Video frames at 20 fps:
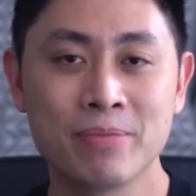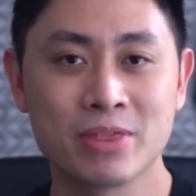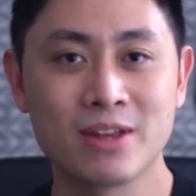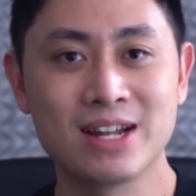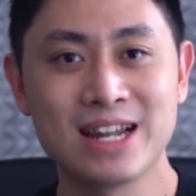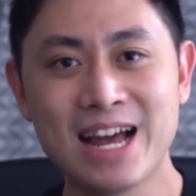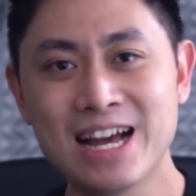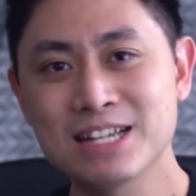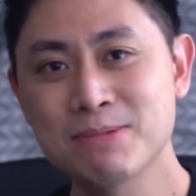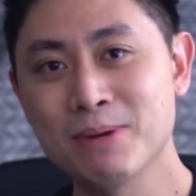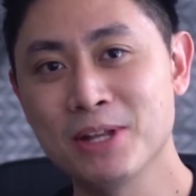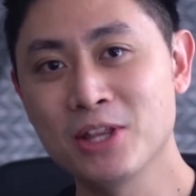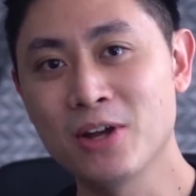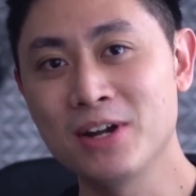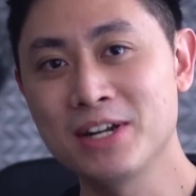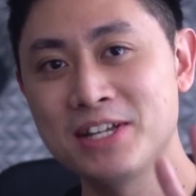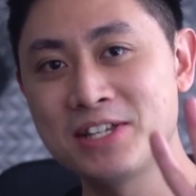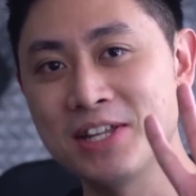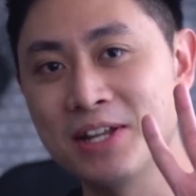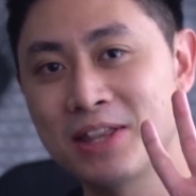Now last but
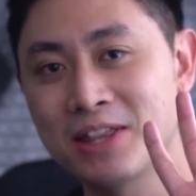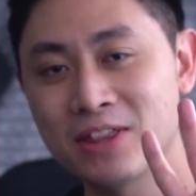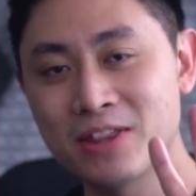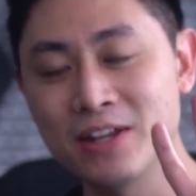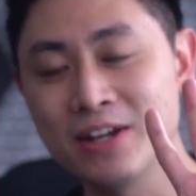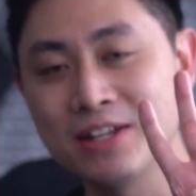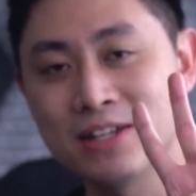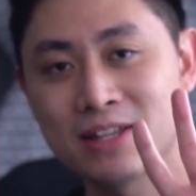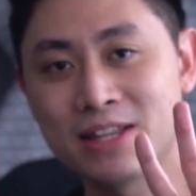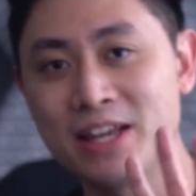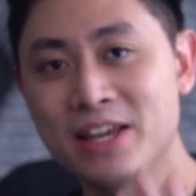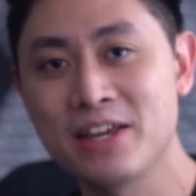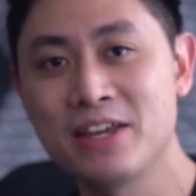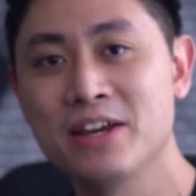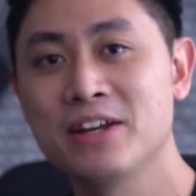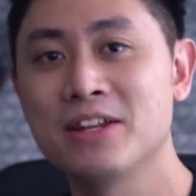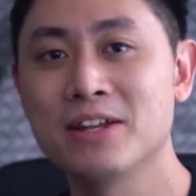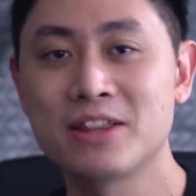not least, the third thing here,